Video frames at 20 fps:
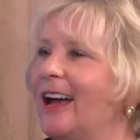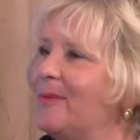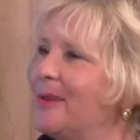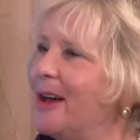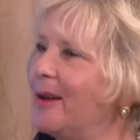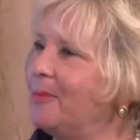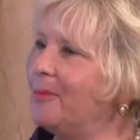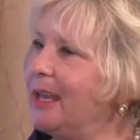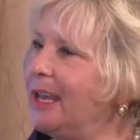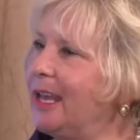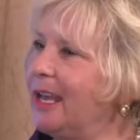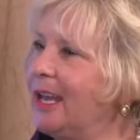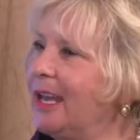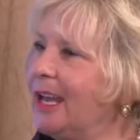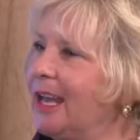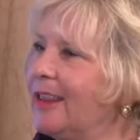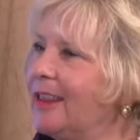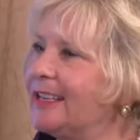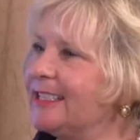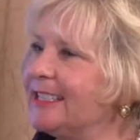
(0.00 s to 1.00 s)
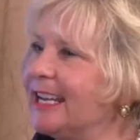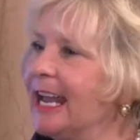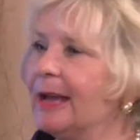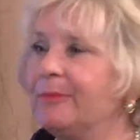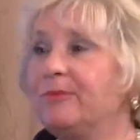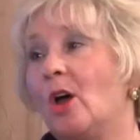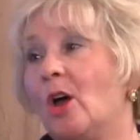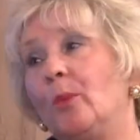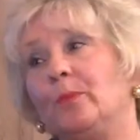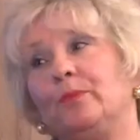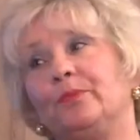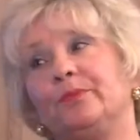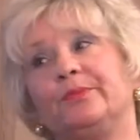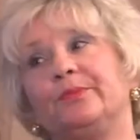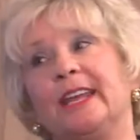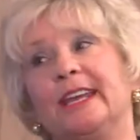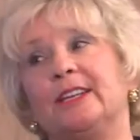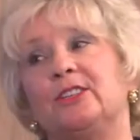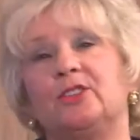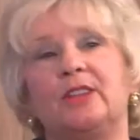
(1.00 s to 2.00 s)
about me?" And yeah. they say, "Nope."
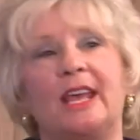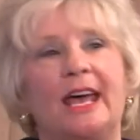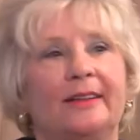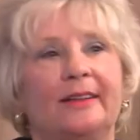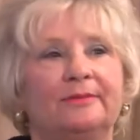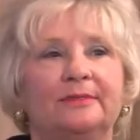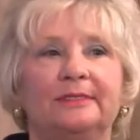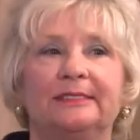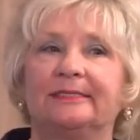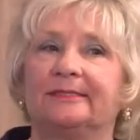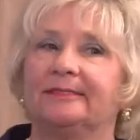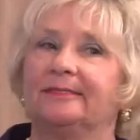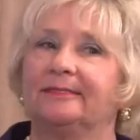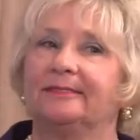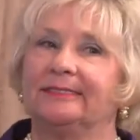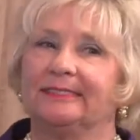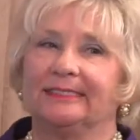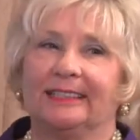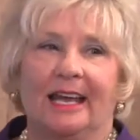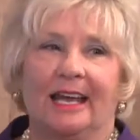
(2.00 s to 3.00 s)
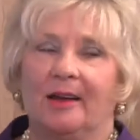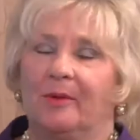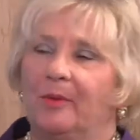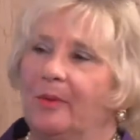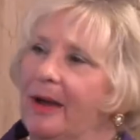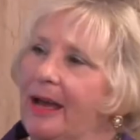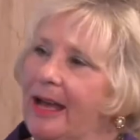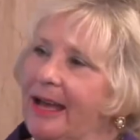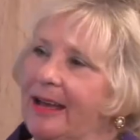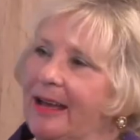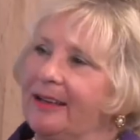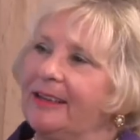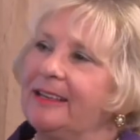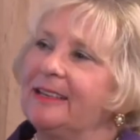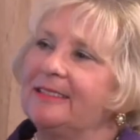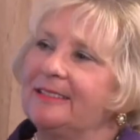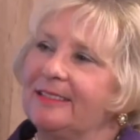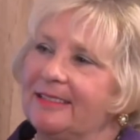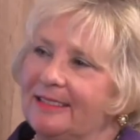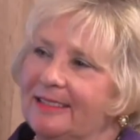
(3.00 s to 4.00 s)
Can't do that. Can't do it. Yeah. Wow. Such a,
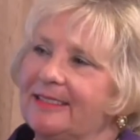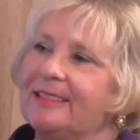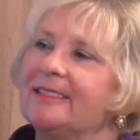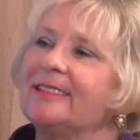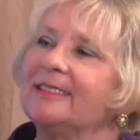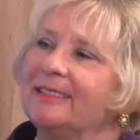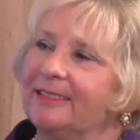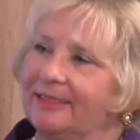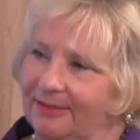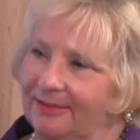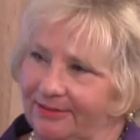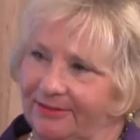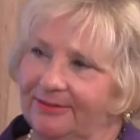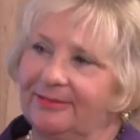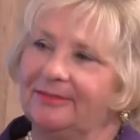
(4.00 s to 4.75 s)
it's, it's, such a shame.